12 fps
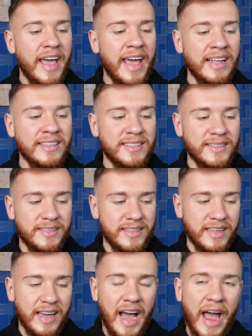And
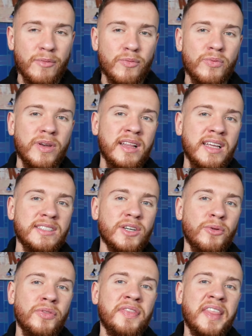I really
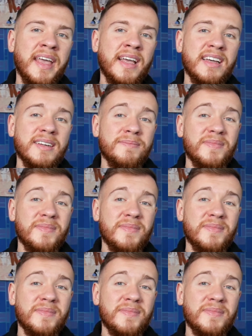don't think